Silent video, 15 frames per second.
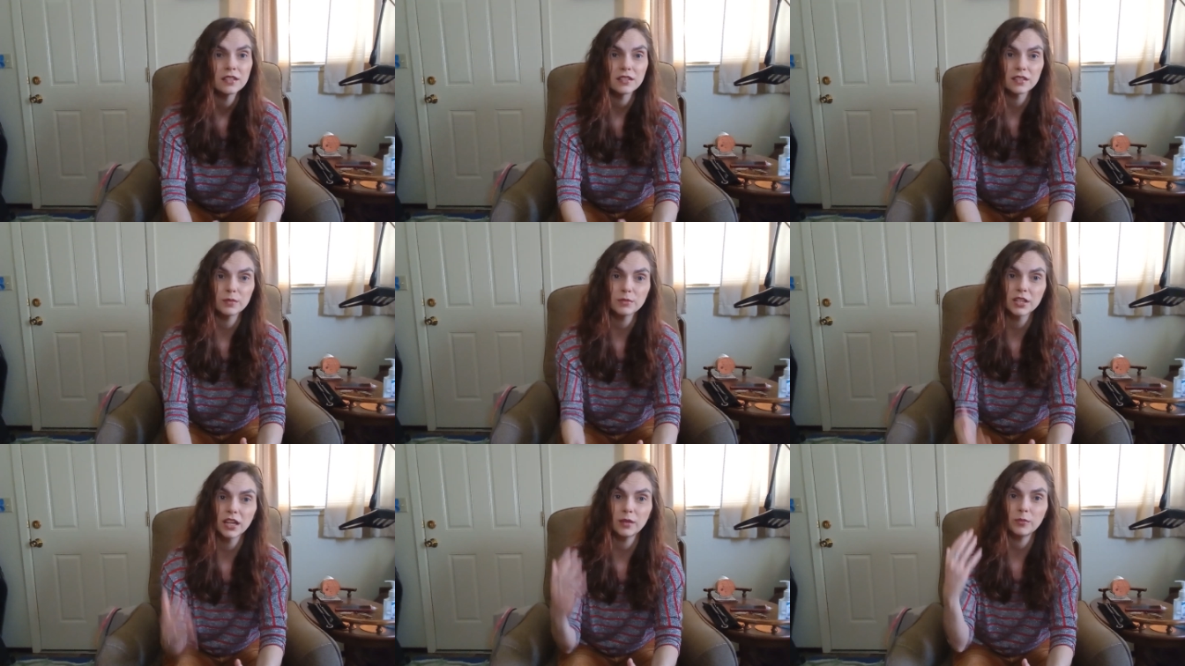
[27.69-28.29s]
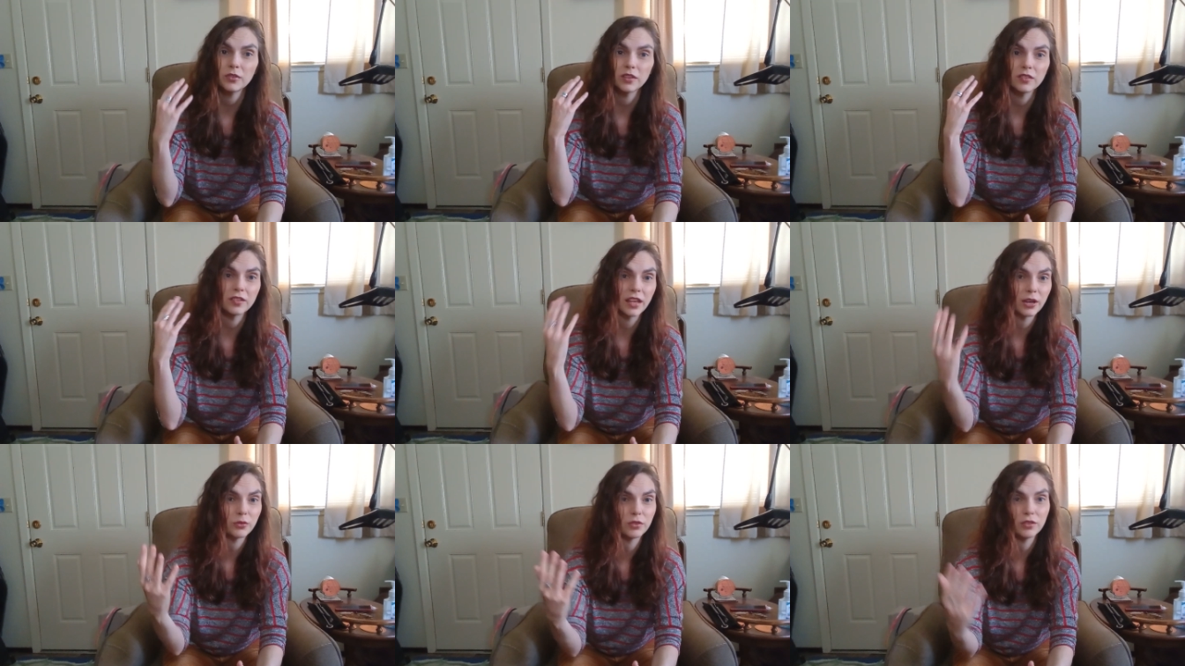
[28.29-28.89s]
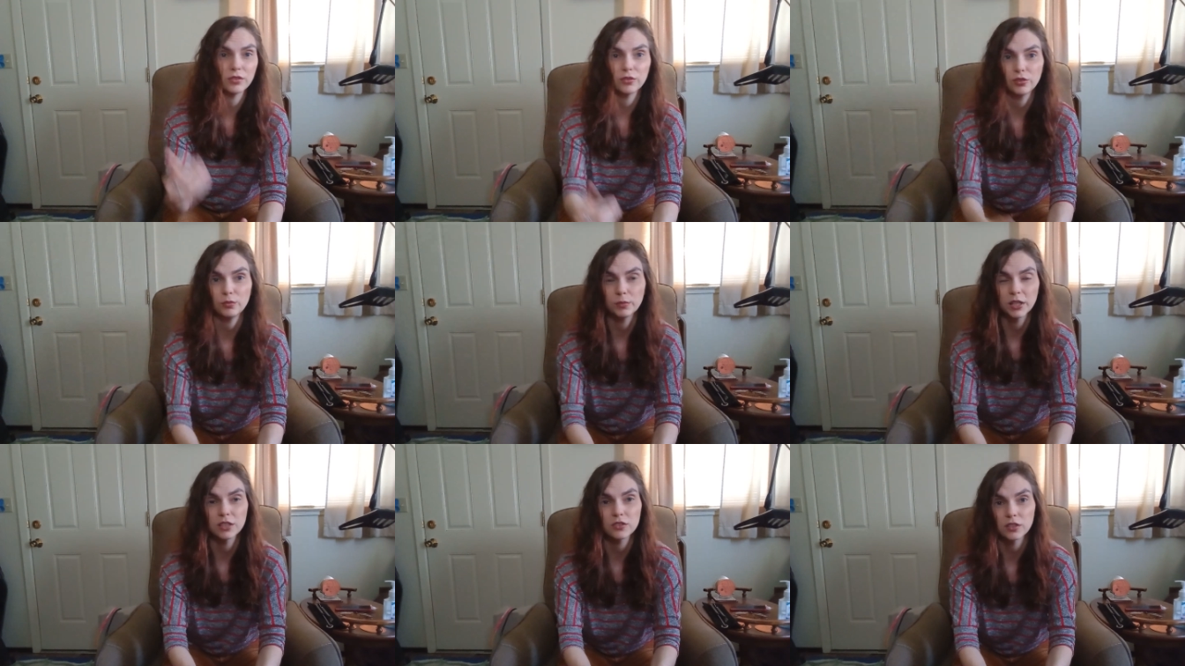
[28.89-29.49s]
sometimes the sound is too
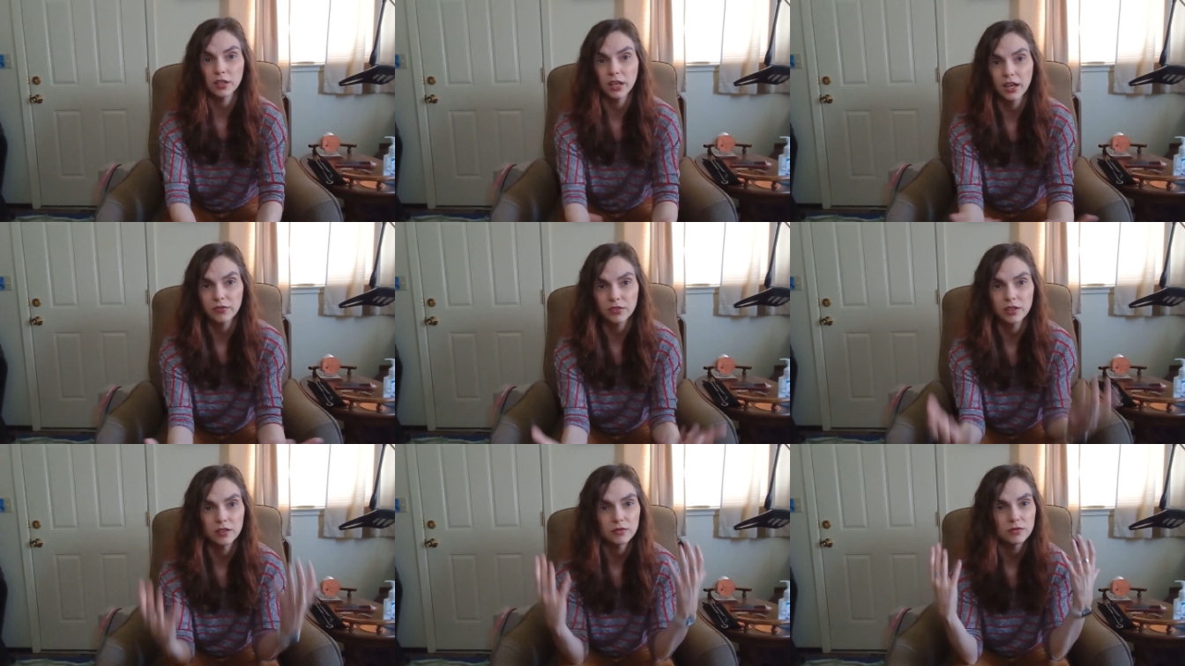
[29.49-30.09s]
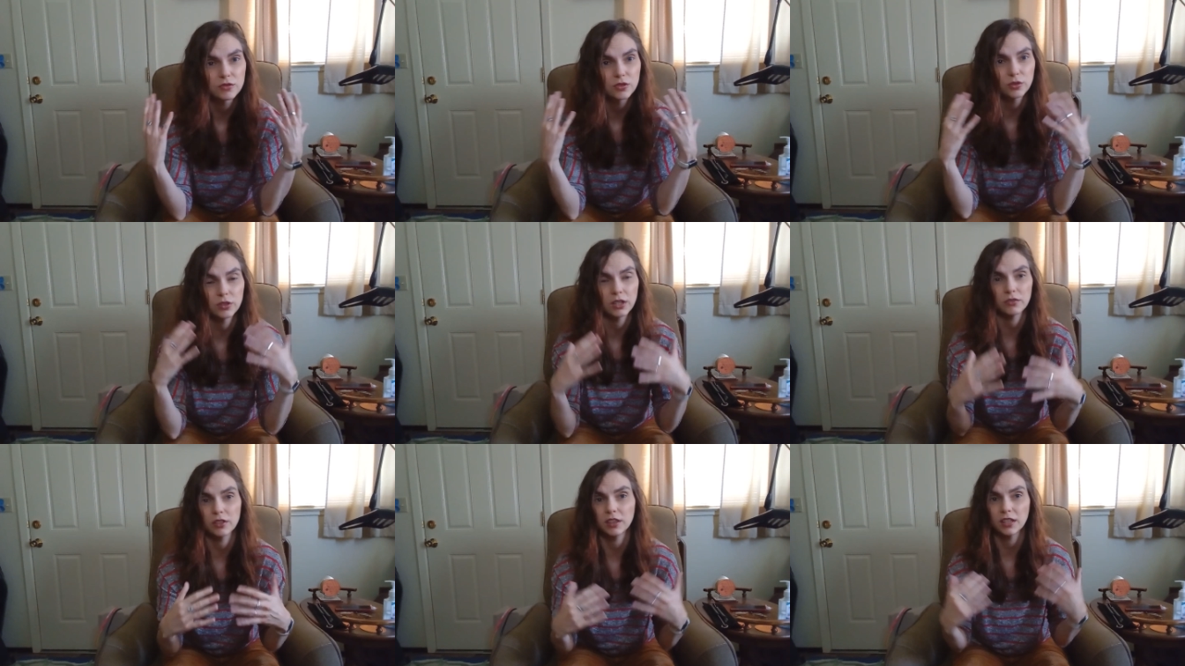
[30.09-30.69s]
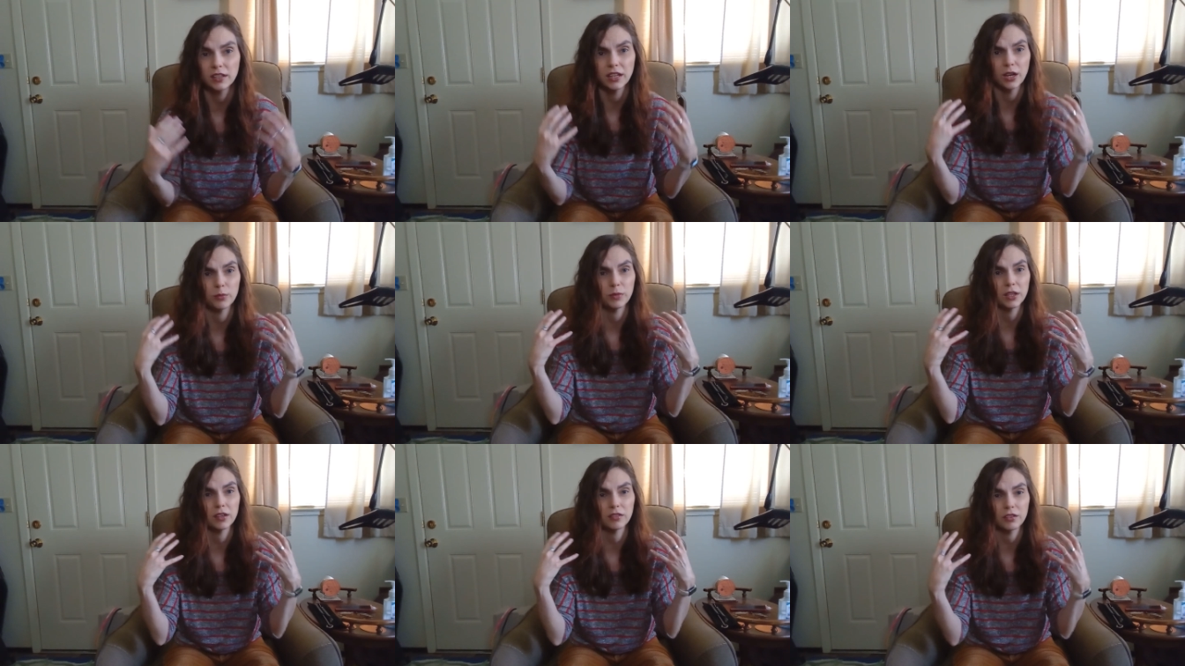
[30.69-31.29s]
much and I have to turn everything
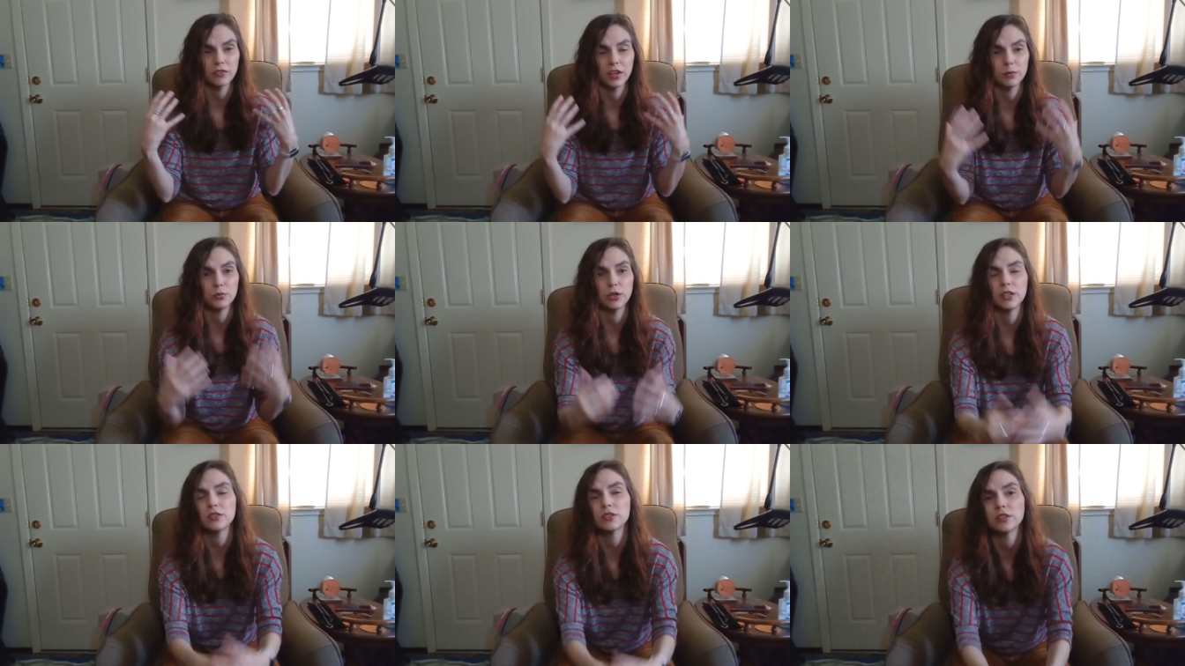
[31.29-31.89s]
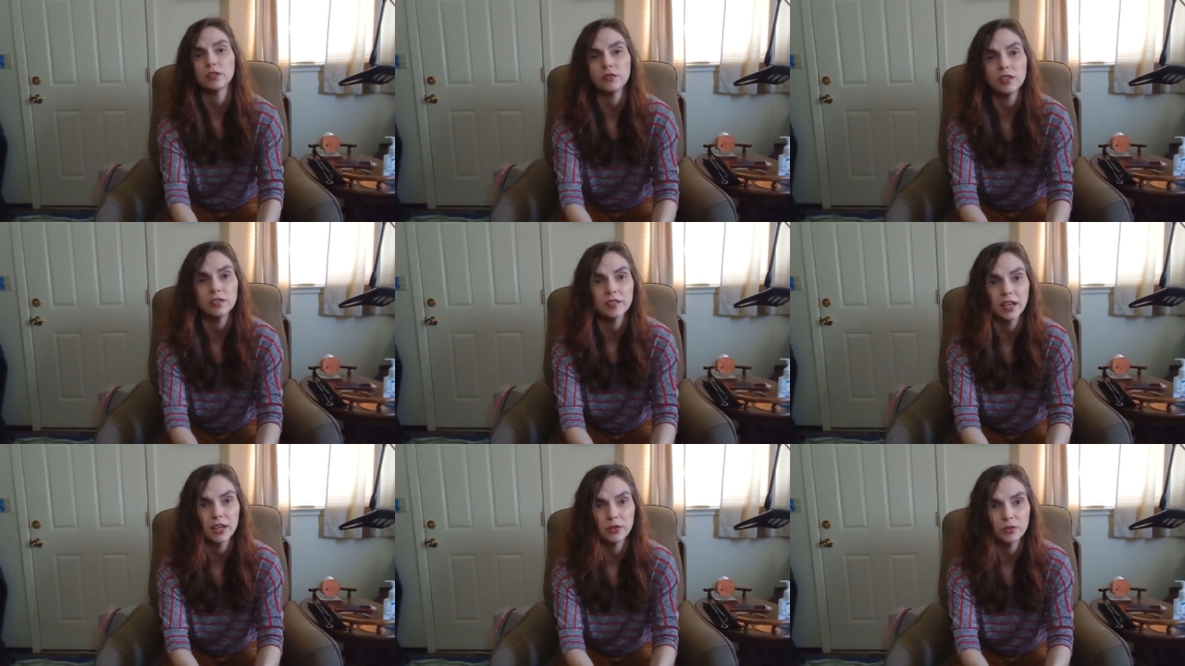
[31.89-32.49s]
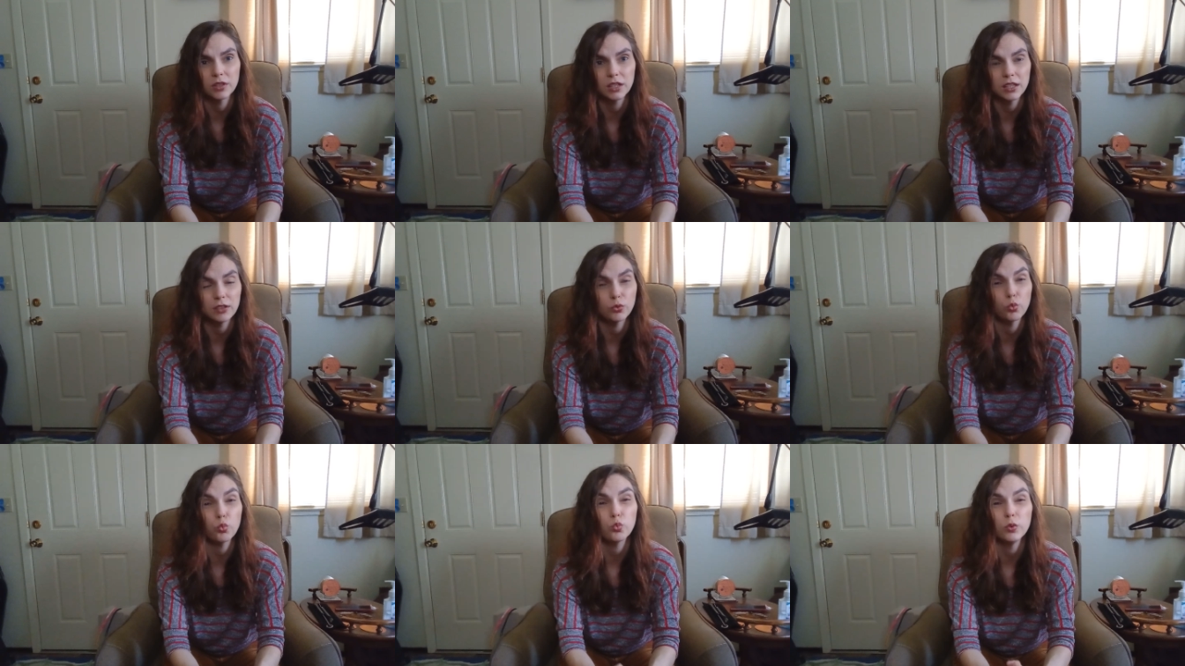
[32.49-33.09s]
down because the vibration of the sound
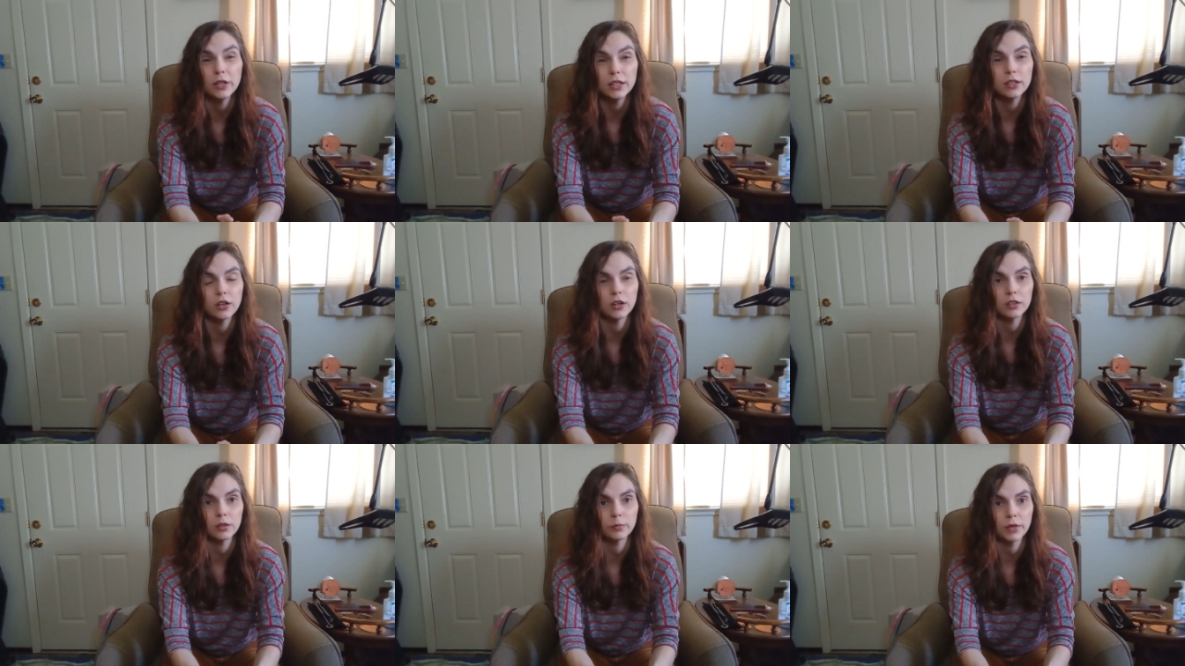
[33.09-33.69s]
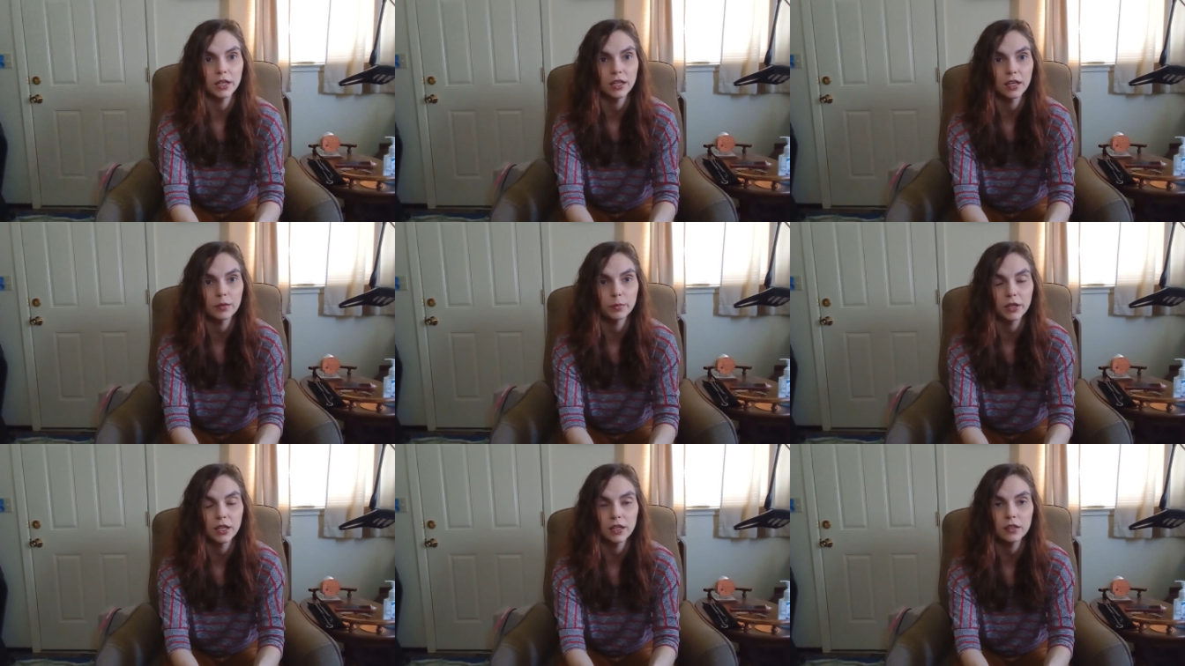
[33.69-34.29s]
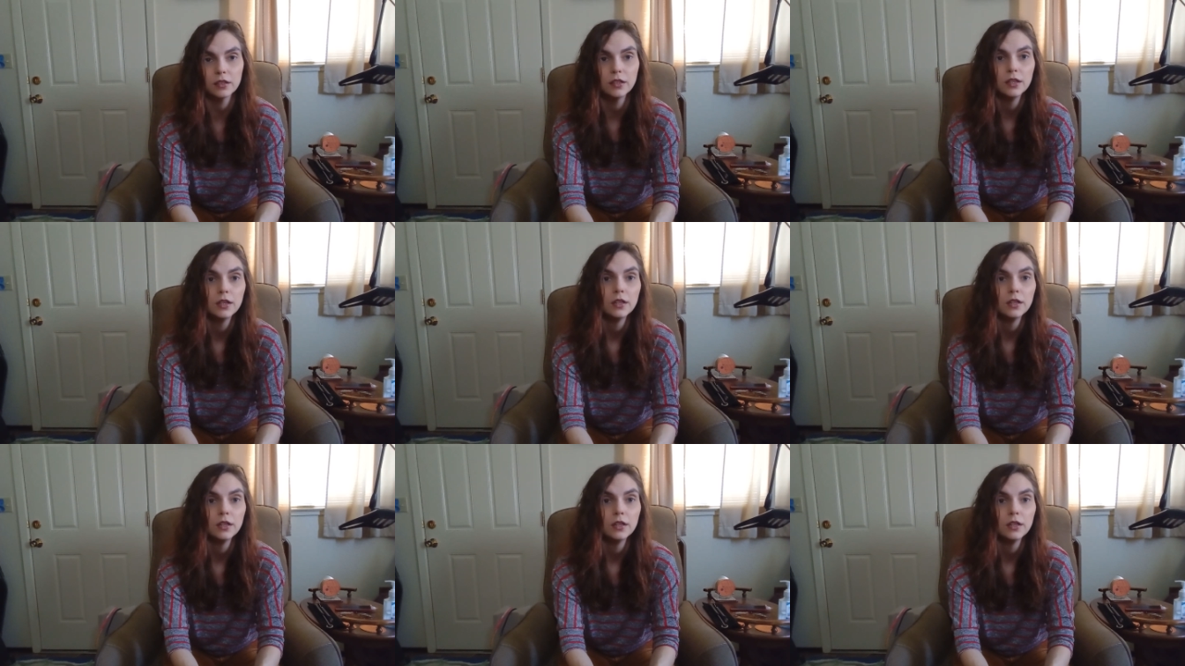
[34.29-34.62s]
is really hard on my neck pain.